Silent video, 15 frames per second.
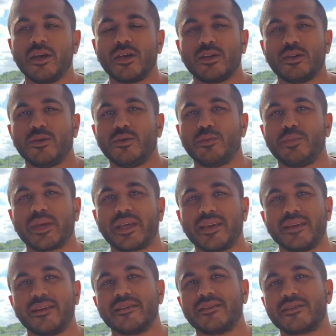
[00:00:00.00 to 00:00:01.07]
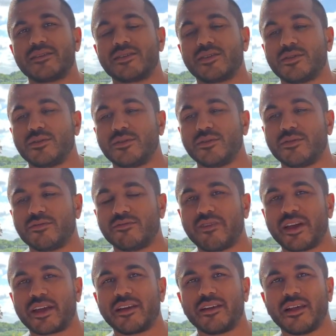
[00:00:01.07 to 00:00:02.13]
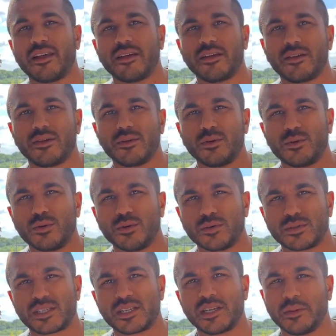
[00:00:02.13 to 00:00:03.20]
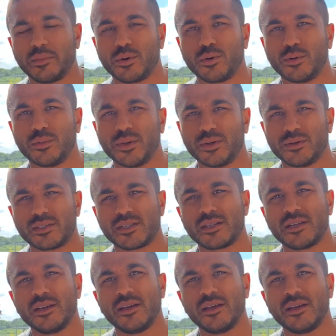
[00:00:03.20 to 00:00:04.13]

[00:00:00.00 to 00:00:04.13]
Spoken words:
you begin to regulate your sleep hormones